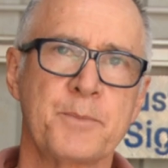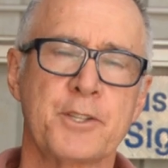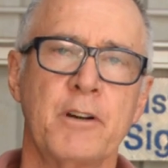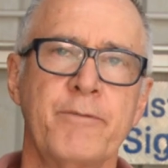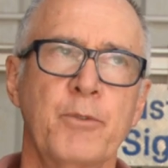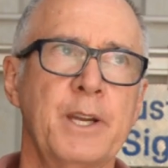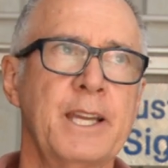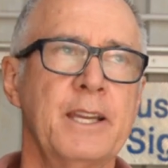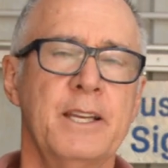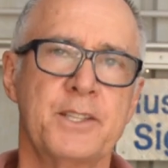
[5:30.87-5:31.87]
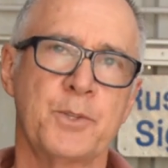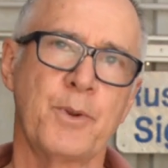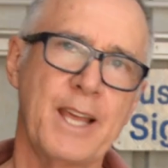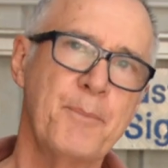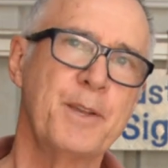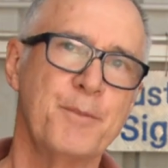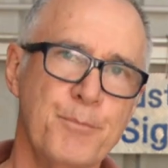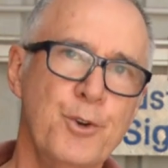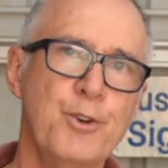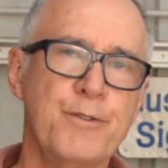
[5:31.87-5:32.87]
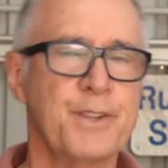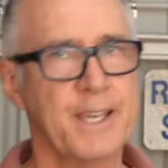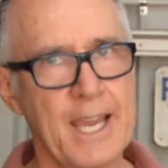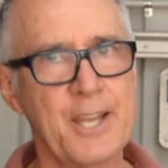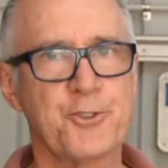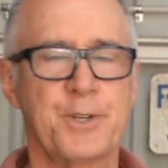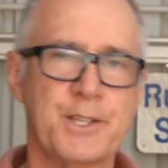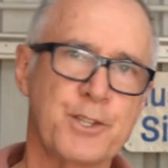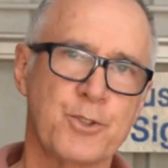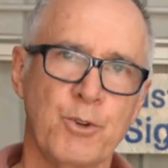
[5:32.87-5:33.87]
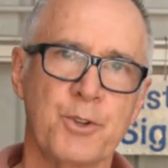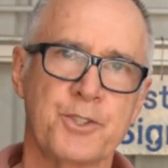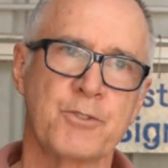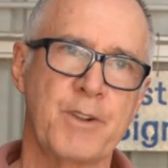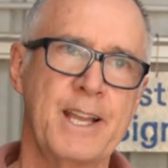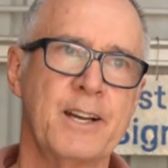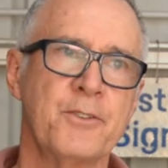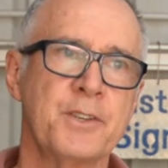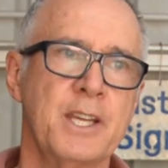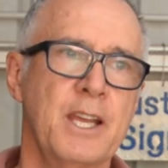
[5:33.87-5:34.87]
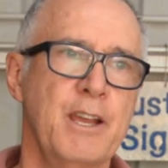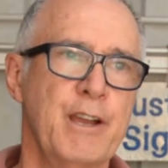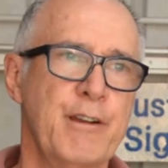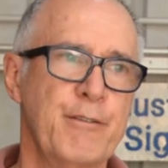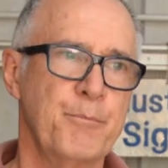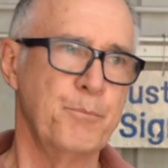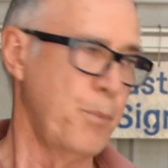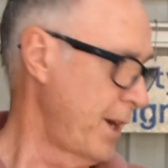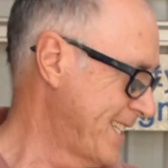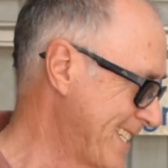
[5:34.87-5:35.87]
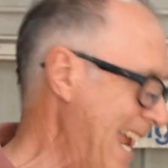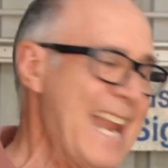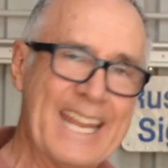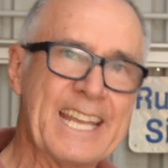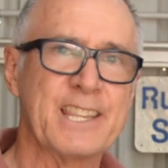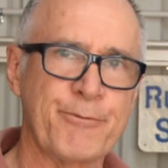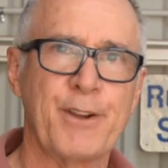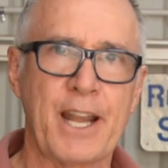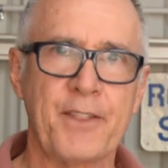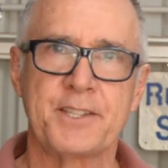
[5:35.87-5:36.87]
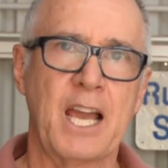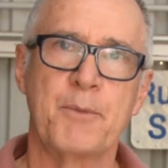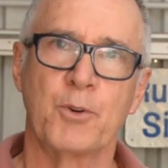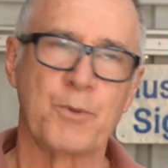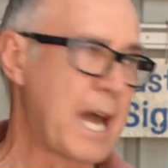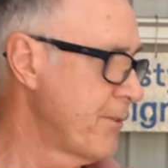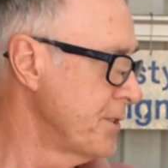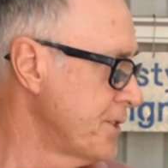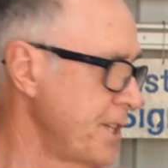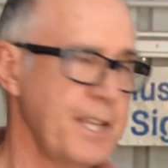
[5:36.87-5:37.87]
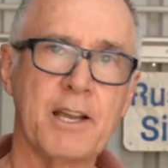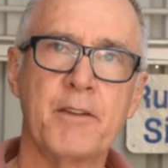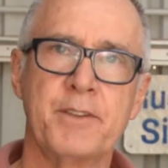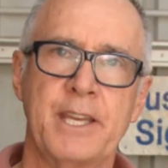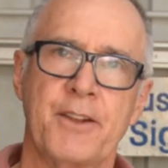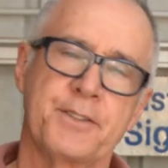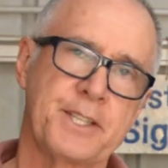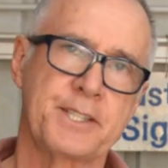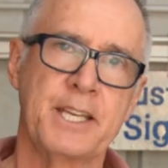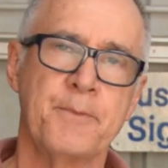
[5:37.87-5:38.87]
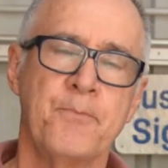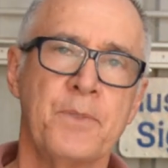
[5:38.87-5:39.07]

software to allow me to move the gantry and the torch around by standing at the front of the table rather than sitting over there. As I said,